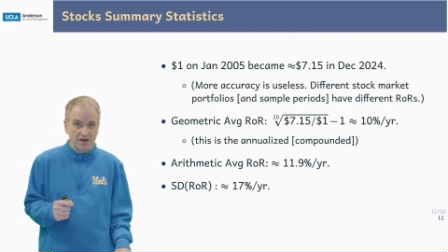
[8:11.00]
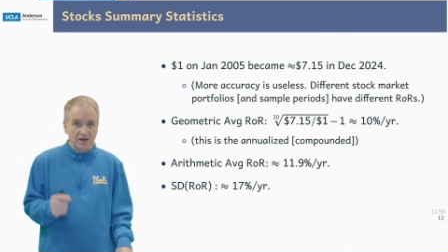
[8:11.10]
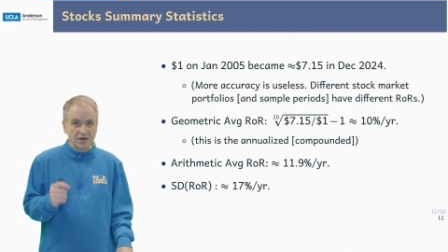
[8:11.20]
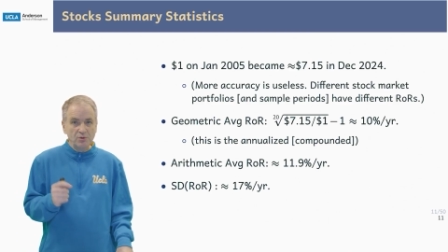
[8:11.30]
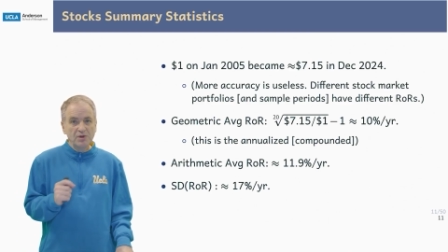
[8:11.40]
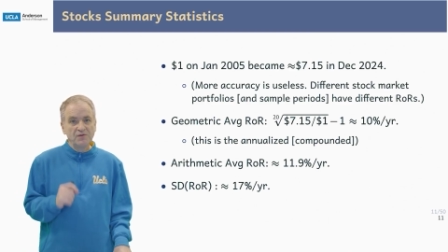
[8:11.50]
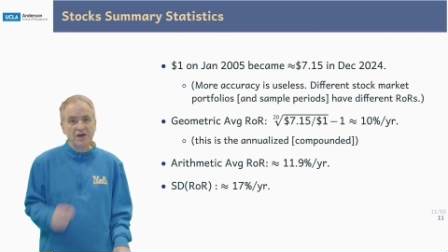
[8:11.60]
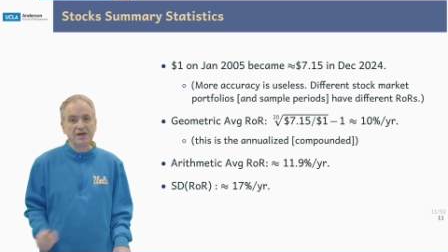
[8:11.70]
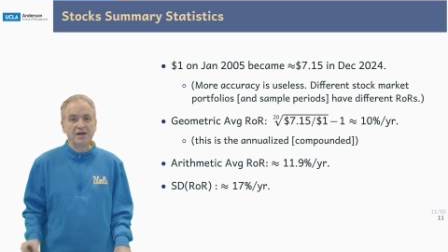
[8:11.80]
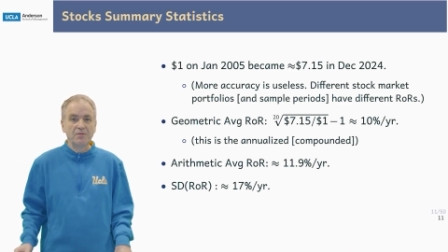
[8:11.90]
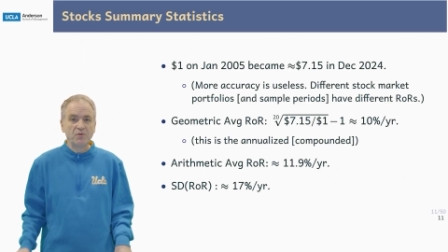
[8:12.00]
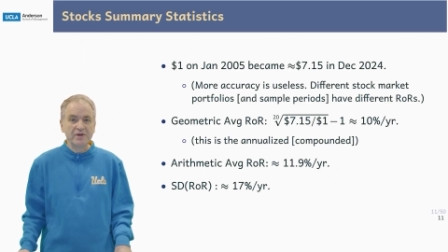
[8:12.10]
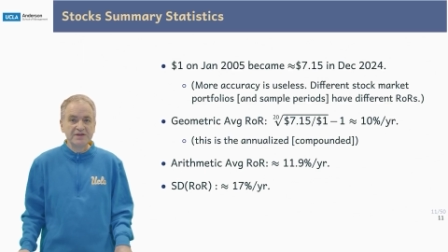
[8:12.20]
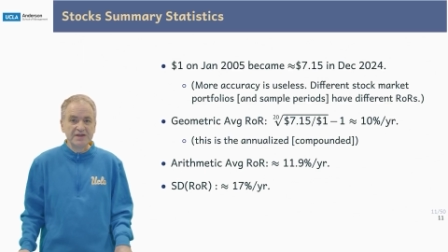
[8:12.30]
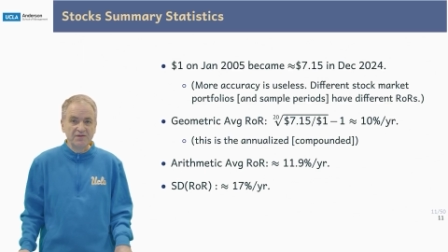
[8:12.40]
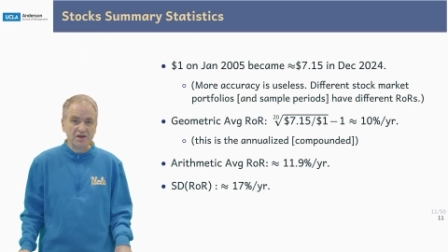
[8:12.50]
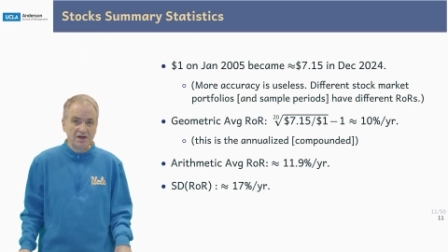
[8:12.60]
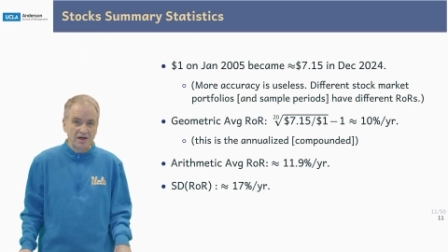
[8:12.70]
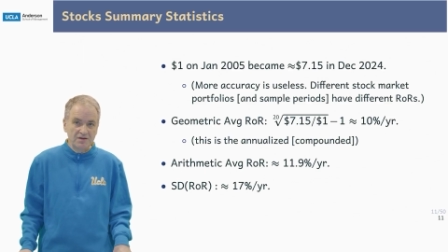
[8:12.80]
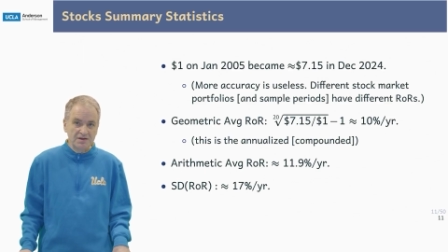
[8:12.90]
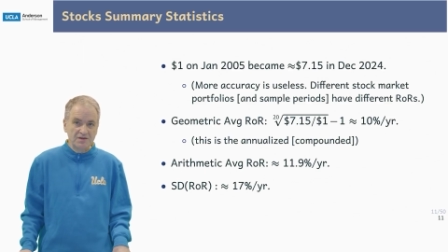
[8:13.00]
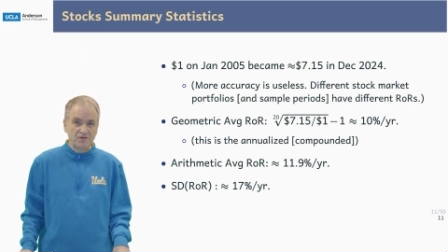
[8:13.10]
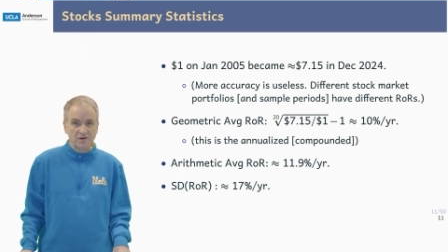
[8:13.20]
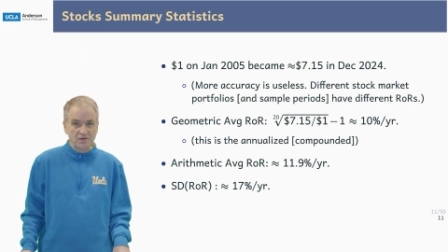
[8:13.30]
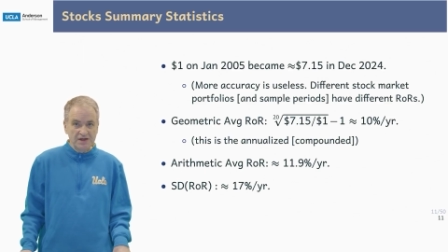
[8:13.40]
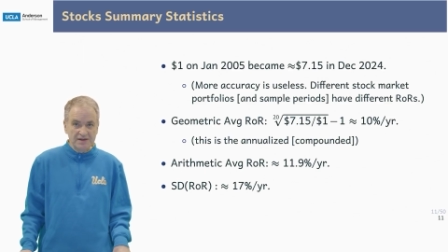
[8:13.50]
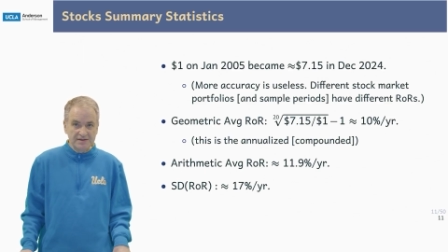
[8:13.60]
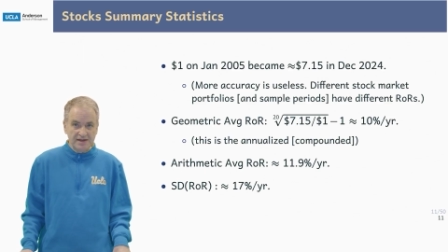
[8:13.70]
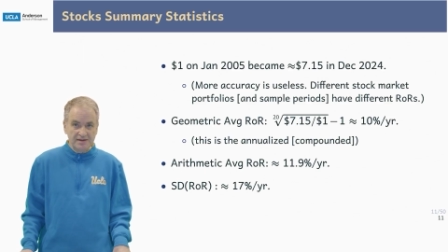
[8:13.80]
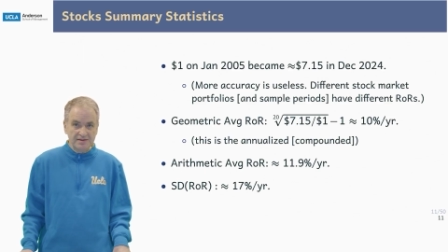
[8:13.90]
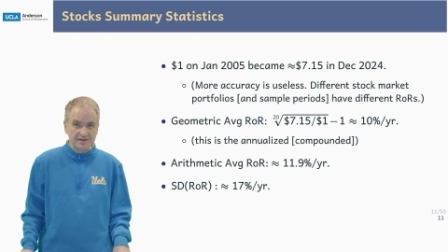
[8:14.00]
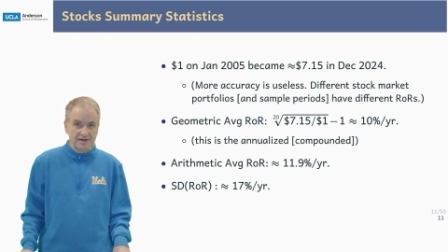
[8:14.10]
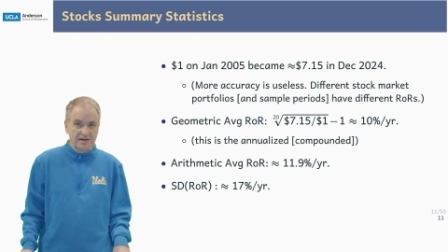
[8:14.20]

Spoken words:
you would have ended up with $7.15